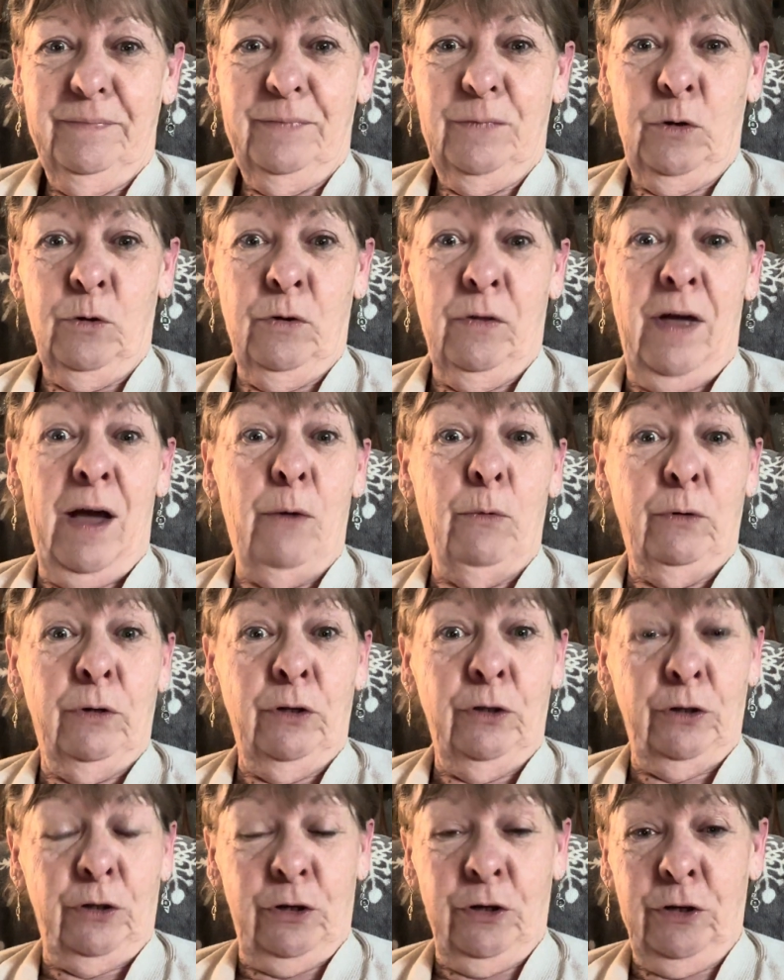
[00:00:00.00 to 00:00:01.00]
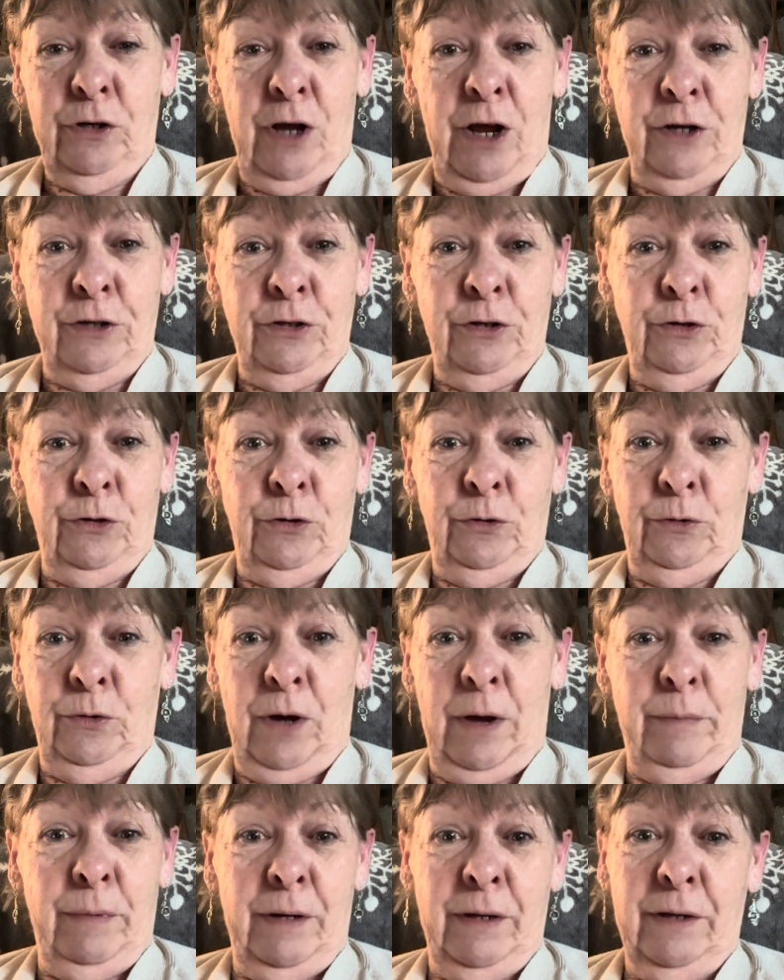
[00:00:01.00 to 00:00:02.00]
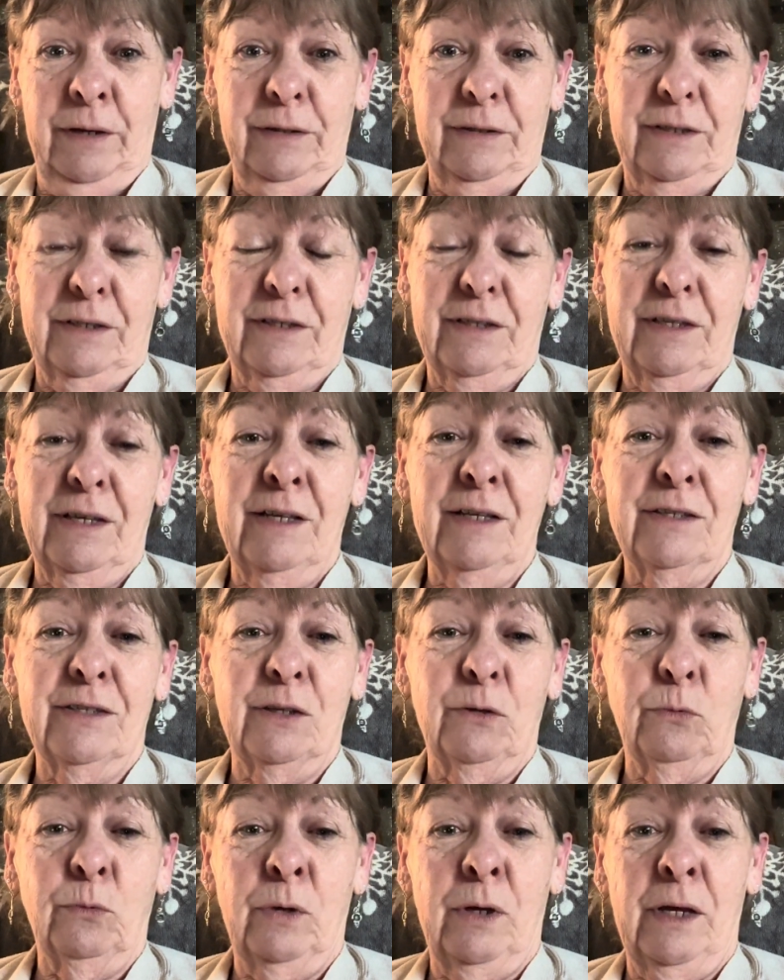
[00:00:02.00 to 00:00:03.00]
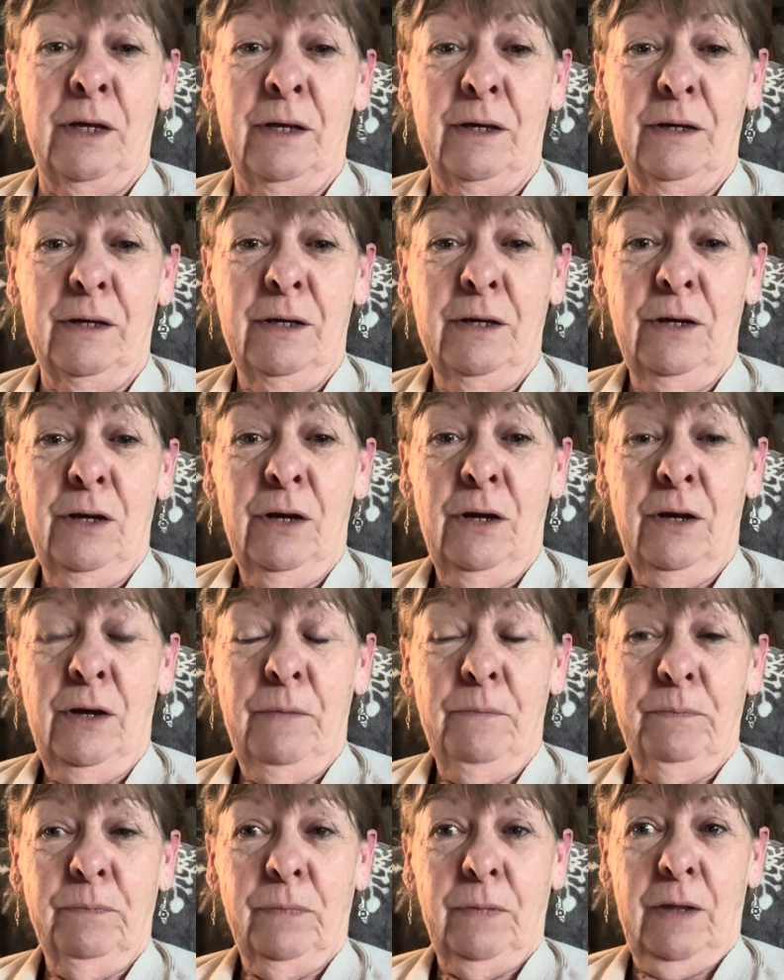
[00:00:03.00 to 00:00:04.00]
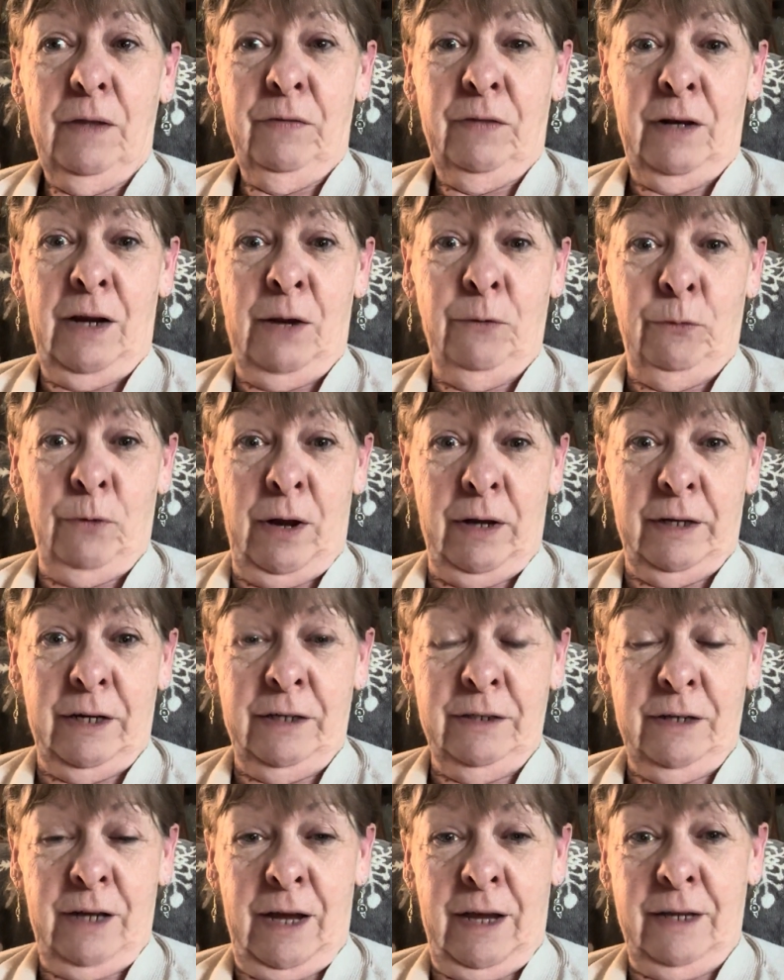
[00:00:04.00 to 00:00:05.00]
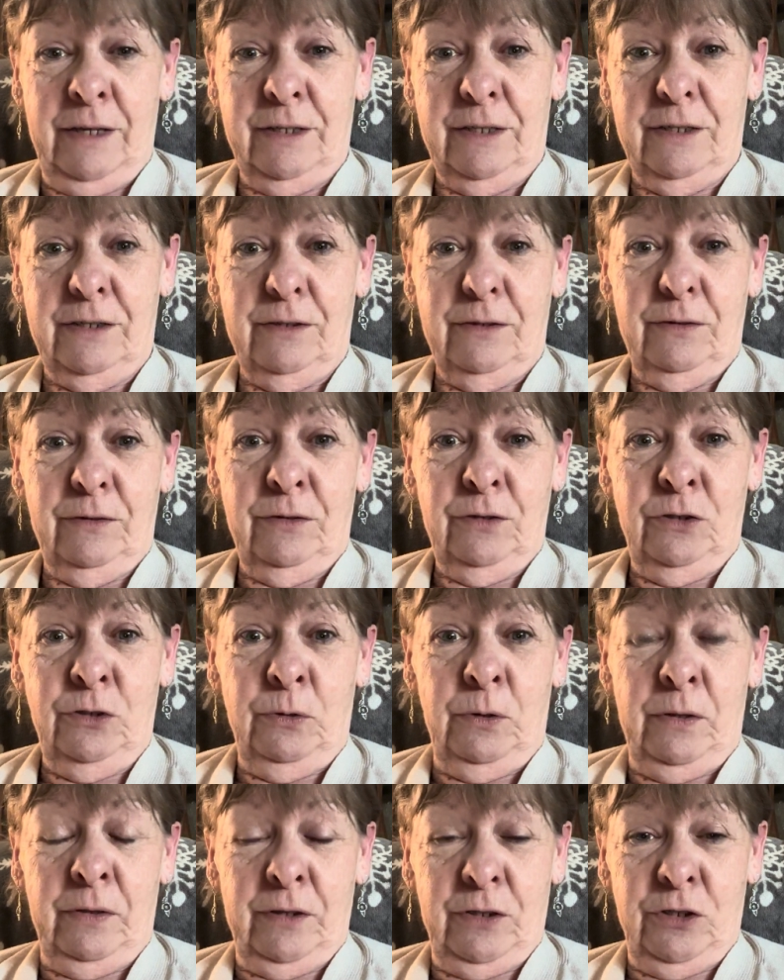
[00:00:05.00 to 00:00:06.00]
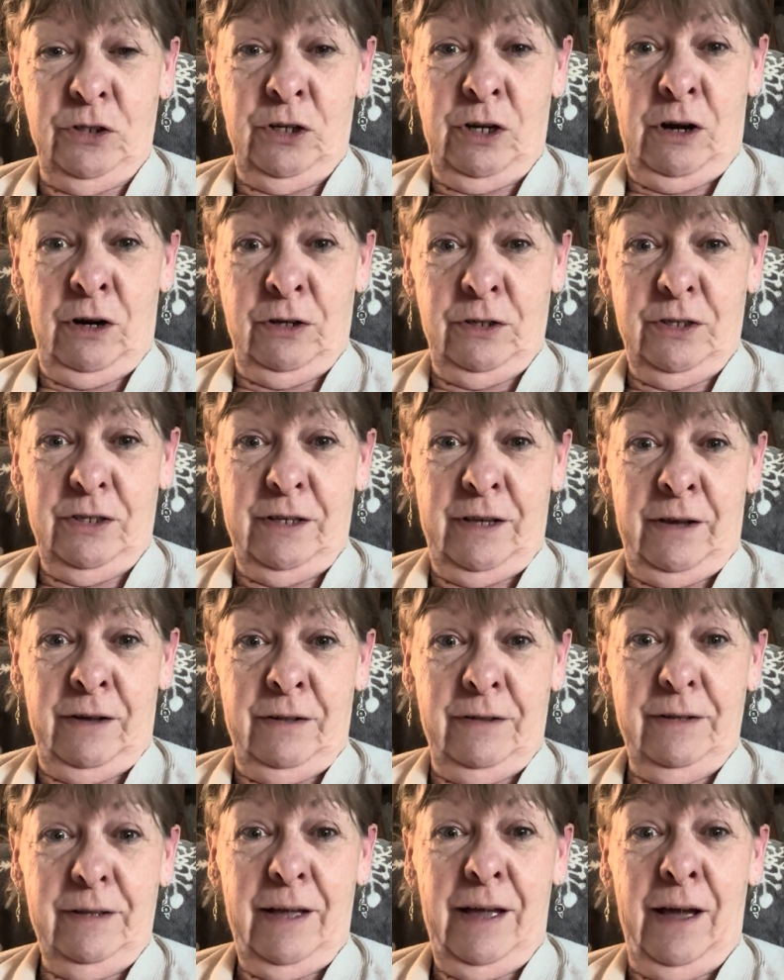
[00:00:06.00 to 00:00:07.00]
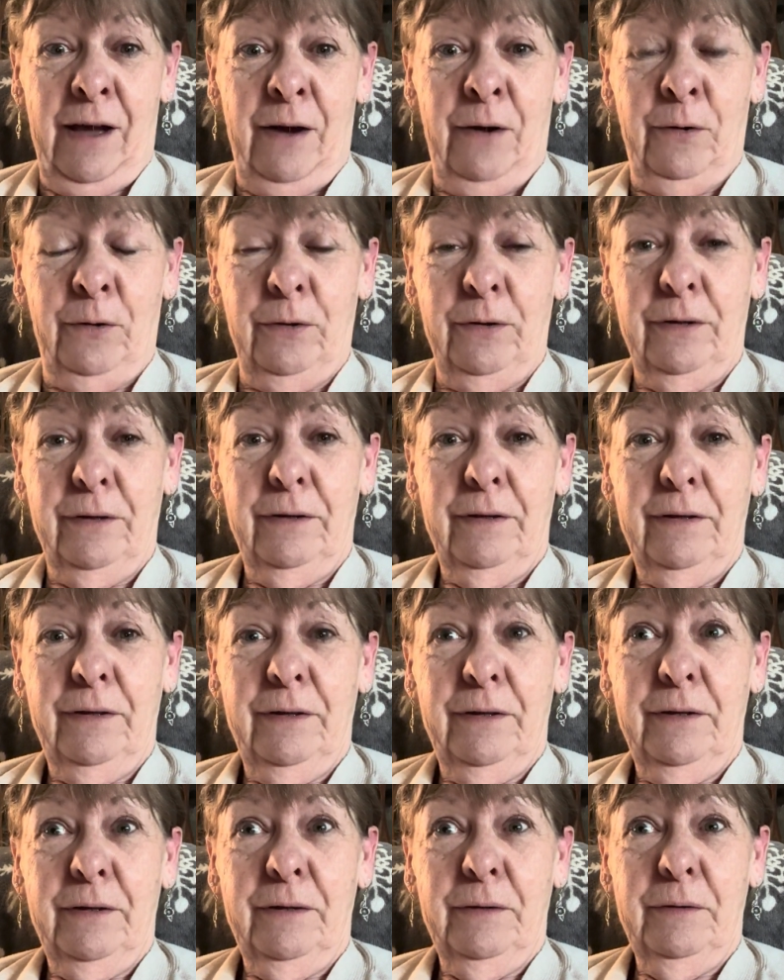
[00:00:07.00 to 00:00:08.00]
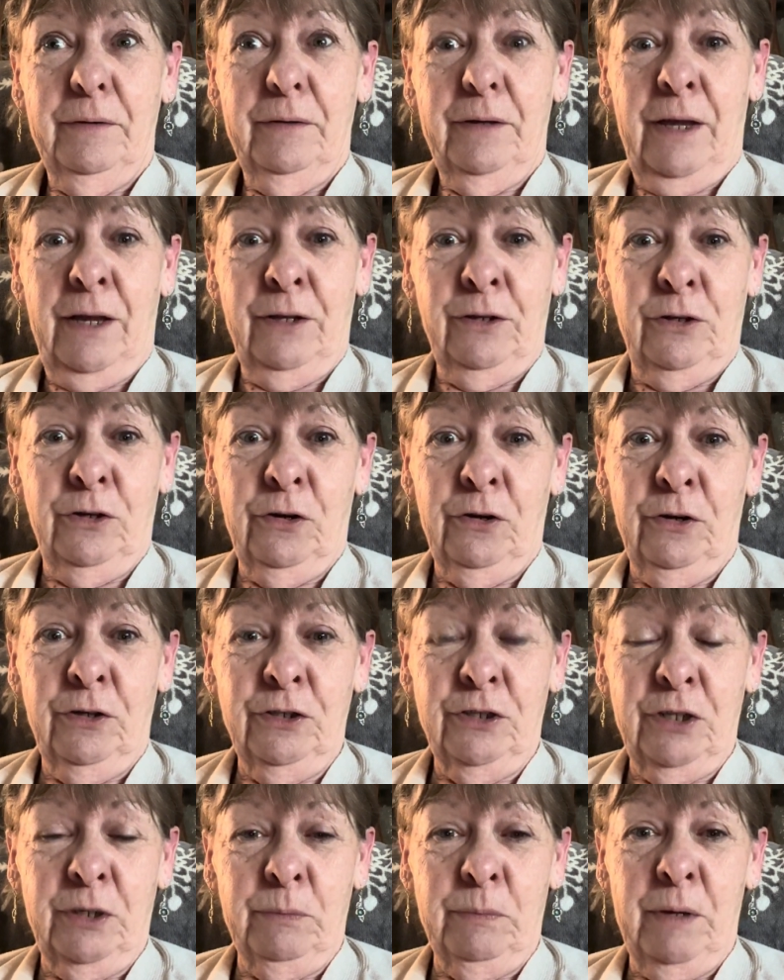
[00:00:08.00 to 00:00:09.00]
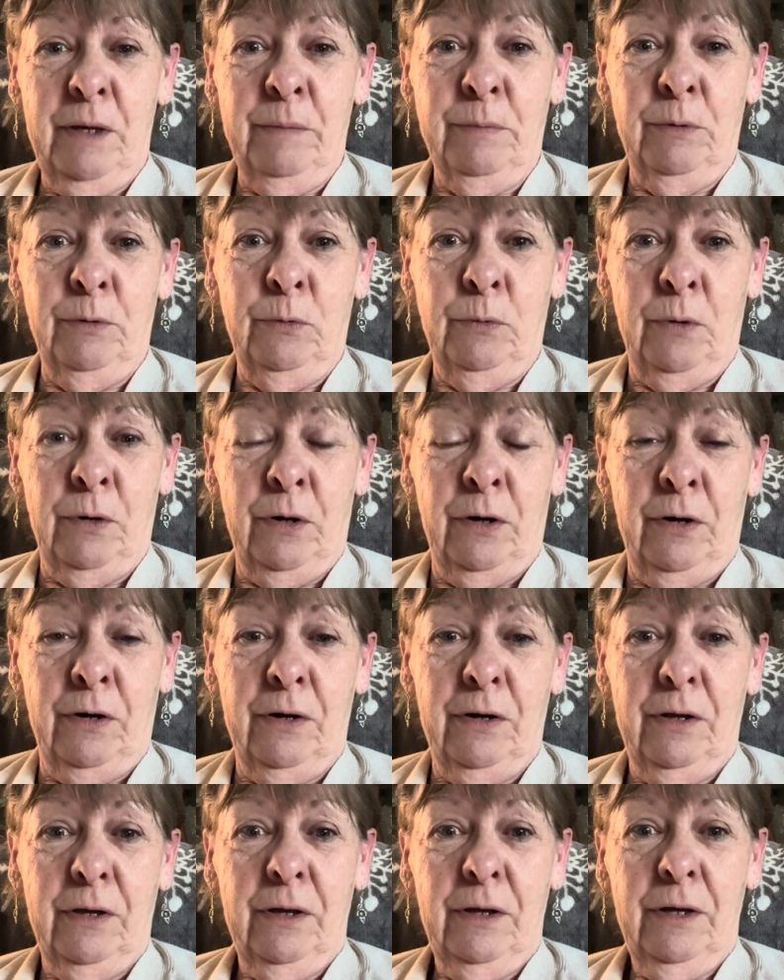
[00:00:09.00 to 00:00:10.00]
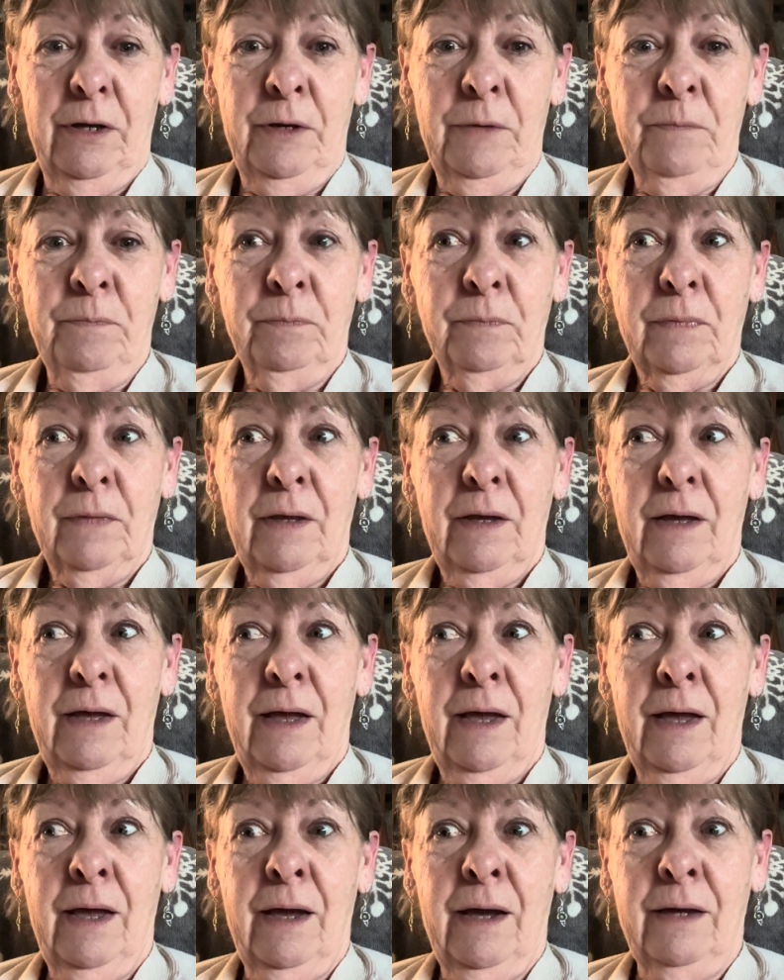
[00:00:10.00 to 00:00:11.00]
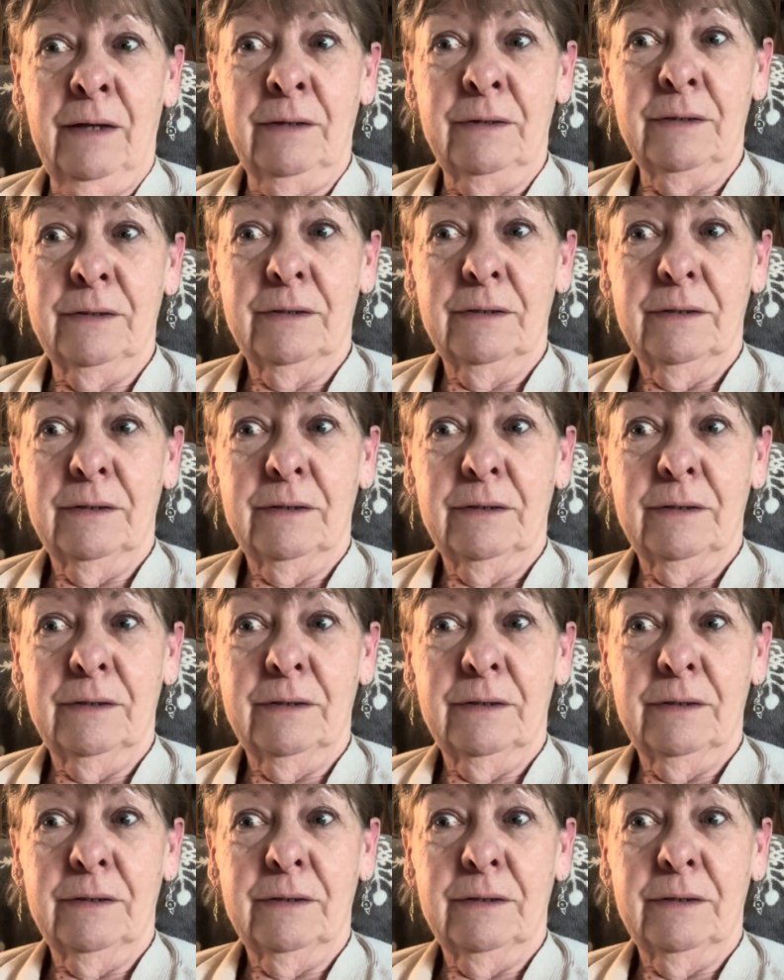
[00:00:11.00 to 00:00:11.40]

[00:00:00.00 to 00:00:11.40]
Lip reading: or that would look good on you. I mean, it's things that I recognized doing this yard sale, how encouraging people were, and